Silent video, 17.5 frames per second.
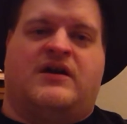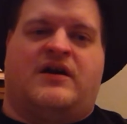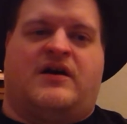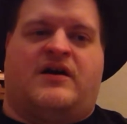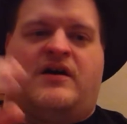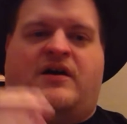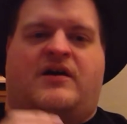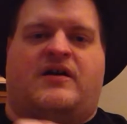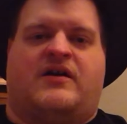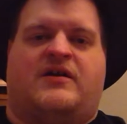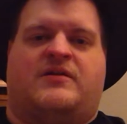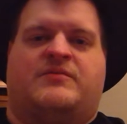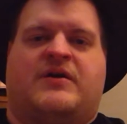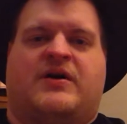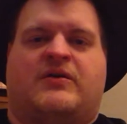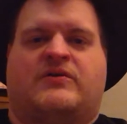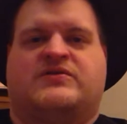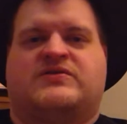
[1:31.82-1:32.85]
Uh, and
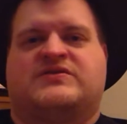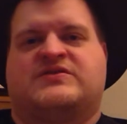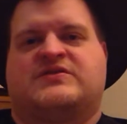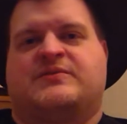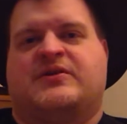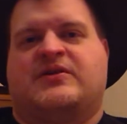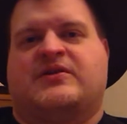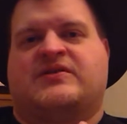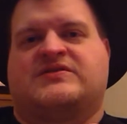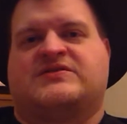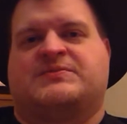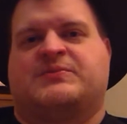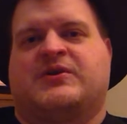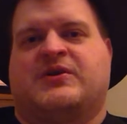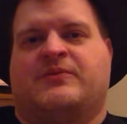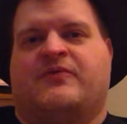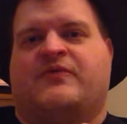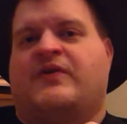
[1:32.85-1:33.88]
Power Rangers in America has
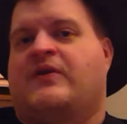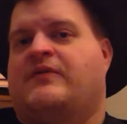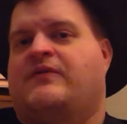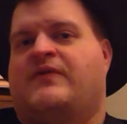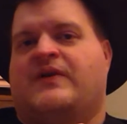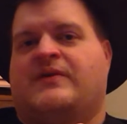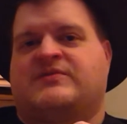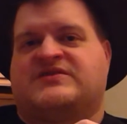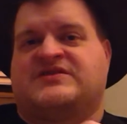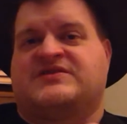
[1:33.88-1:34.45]
become very famous.